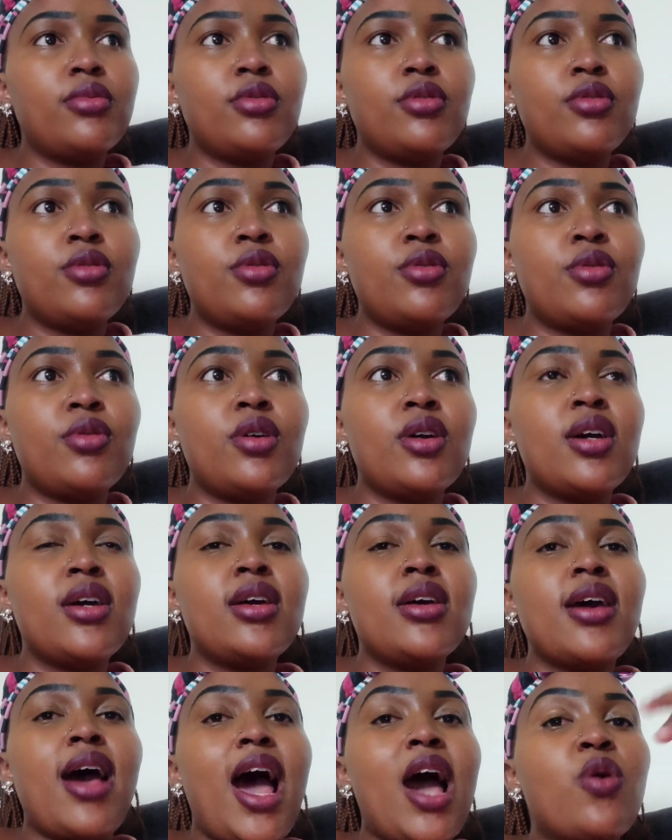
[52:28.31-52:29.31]
You know,
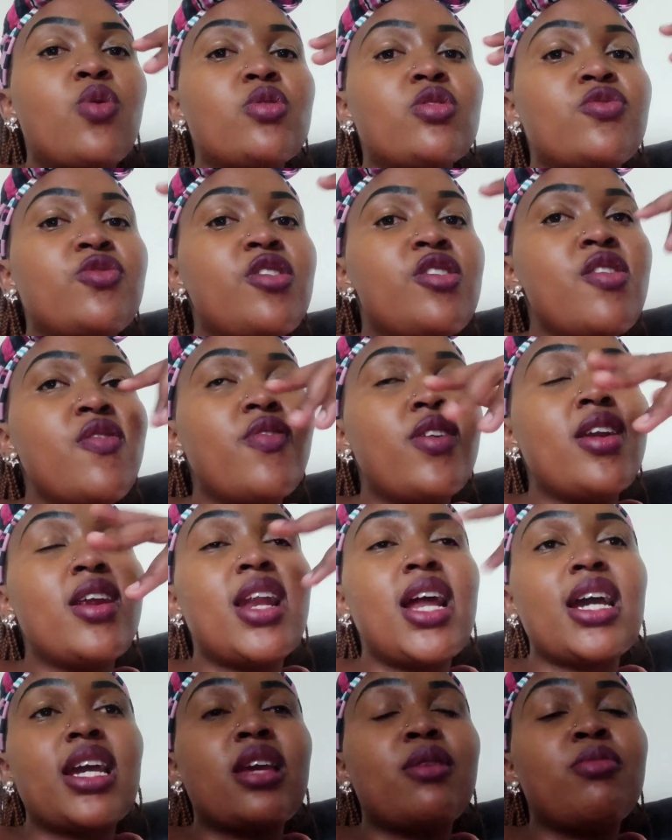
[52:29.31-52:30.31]
I was very,
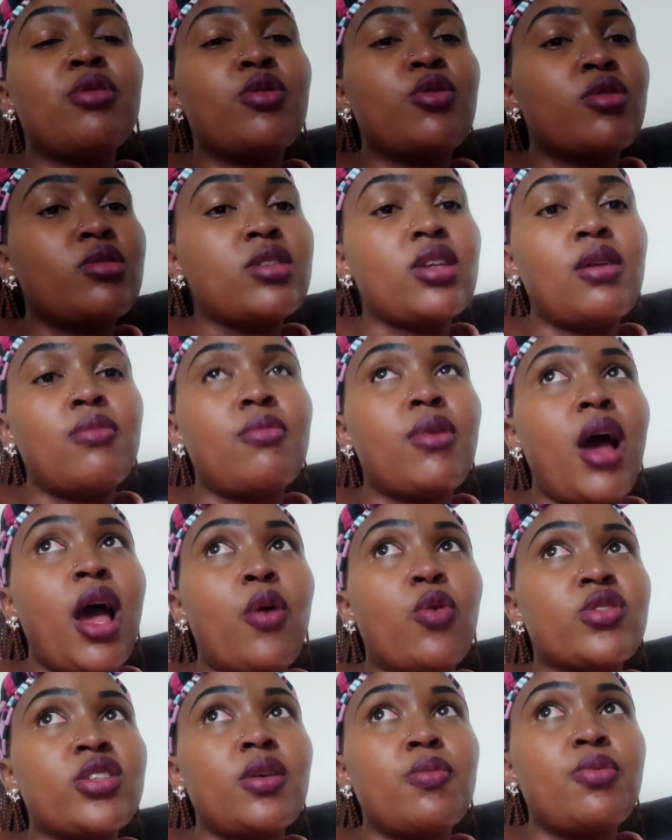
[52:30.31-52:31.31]
very lucky because
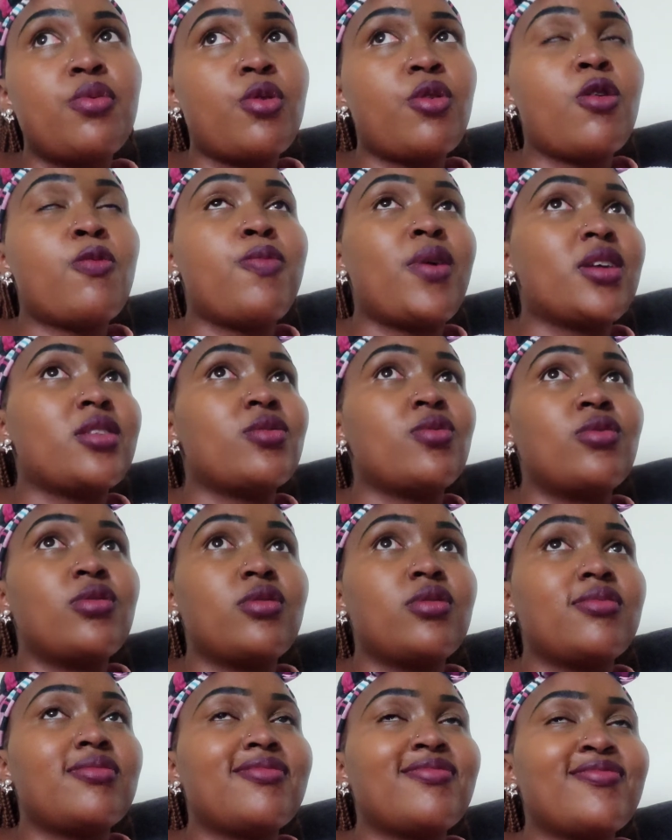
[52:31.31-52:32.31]
I was a broke
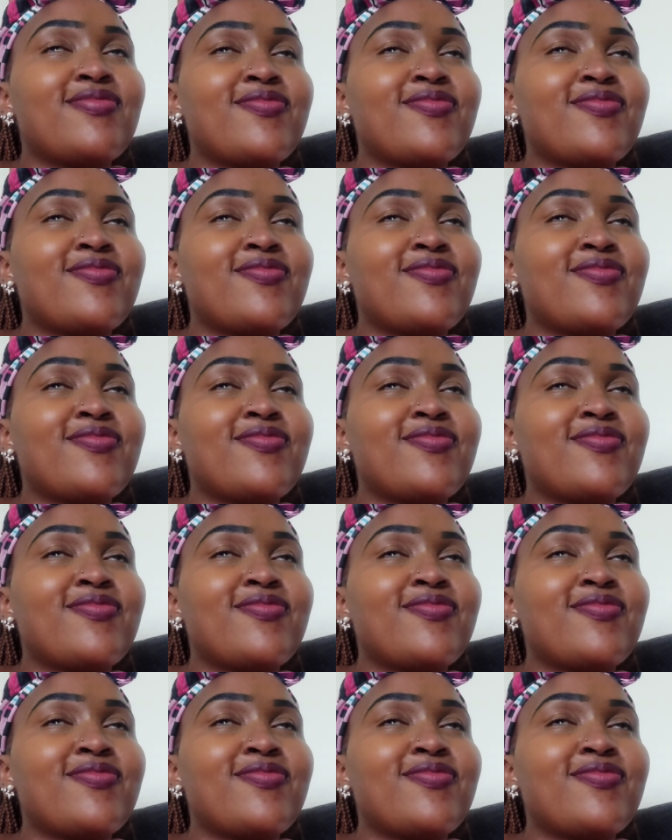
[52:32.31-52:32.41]
person.